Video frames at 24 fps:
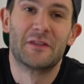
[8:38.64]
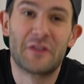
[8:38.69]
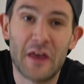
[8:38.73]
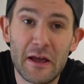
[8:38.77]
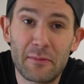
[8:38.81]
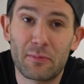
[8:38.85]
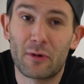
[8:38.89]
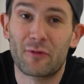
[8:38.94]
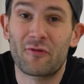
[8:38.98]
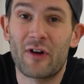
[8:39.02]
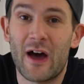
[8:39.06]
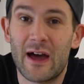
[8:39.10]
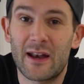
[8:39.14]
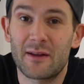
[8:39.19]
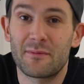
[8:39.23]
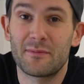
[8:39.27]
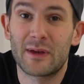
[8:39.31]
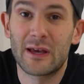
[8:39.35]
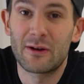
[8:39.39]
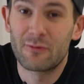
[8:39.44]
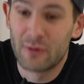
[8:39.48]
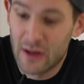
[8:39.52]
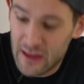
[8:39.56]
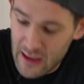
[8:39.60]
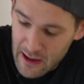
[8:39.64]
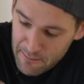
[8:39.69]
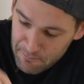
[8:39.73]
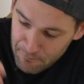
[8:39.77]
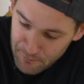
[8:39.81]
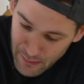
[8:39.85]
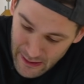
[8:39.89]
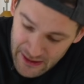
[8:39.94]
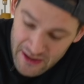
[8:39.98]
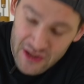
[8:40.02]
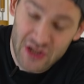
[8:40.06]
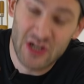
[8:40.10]
they provided me with a
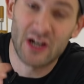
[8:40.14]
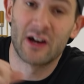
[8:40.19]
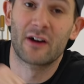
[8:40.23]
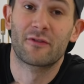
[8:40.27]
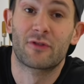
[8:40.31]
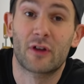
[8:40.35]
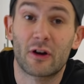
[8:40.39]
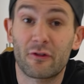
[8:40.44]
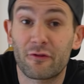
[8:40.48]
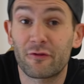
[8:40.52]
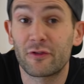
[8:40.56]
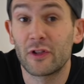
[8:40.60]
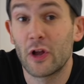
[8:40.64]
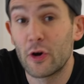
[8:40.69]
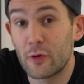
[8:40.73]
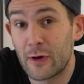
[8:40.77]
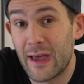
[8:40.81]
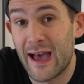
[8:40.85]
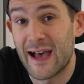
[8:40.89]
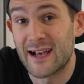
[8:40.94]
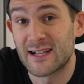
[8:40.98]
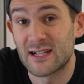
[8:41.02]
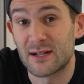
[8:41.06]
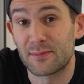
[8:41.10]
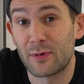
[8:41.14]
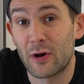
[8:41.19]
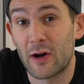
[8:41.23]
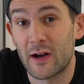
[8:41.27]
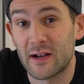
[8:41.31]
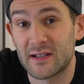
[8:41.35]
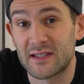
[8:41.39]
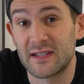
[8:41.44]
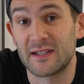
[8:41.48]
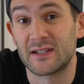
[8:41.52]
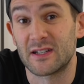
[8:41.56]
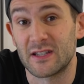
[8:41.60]
bunch of their Flowcast
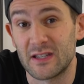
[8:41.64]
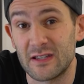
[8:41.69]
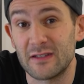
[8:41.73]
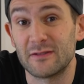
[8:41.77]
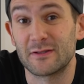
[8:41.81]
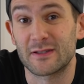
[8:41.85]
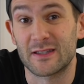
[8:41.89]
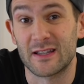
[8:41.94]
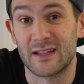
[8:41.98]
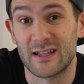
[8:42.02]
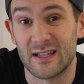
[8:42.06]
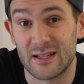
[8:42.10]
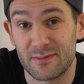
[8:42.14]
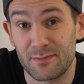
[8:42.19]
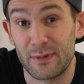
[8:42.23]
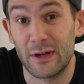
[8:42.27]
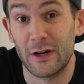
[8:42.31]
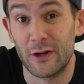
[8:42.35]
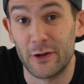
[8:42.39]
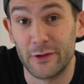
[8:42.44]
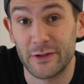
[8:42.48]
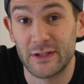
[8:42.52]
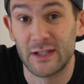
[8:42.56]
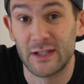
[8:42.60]
epoxy to use in this build.